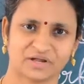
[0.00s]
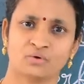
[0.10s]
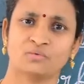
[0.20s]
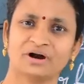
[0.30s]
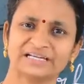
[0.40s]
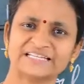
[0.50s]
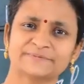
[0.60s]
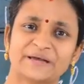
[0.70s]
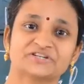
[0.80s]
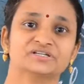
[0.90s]
What is
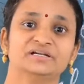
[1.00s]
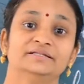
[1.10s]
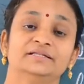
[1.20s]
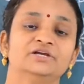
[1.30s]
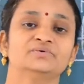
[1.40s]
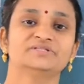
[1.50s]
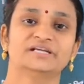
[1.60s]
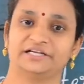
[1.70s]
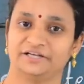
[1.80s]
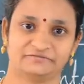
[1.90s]
special in the user
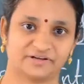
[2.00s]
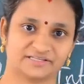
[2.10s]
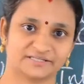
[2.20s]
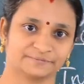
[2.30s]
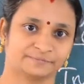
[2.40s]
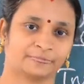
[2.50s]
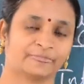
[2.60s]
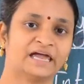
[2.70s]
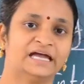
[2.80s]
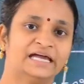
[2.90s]
interface?
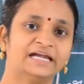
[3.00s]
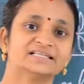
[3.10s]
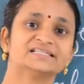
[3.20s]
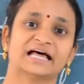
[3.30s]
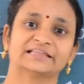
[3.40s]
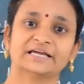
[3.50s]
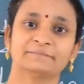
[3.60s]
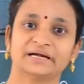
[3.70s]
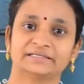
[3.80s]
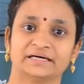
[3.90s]
It is
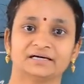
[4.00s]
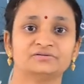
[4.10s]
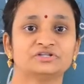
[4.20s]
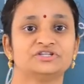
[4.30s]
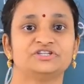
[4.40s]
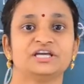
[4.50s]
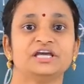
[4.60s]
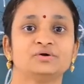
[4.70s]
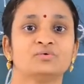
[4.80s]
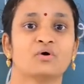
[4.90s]
nothing but a
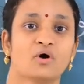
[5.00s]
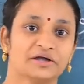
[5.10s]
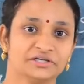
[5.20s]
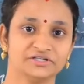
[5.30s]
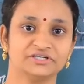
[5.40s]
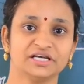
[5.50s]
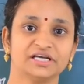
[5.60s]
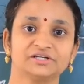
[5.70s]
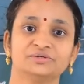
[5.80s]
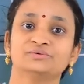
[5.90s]

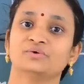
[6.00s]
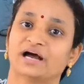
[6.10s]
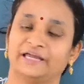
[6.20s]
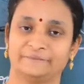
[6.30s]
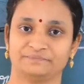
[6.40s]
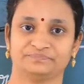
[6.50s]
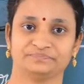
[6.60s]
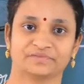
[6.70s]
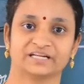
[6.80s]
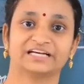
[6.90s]
GUI,
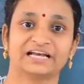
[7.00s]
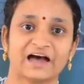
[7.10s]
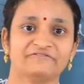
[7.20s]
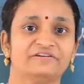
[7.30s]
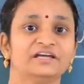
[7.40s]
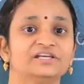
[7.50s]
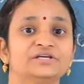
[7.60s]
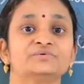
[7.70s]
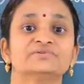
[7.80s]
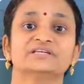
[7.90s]
graphic
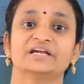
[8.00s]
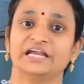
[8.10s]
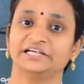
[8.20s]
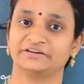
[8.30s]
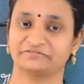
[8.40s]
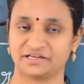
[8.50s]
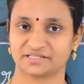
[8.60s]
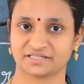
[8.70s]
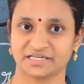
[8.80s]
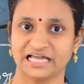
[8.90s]
user interface.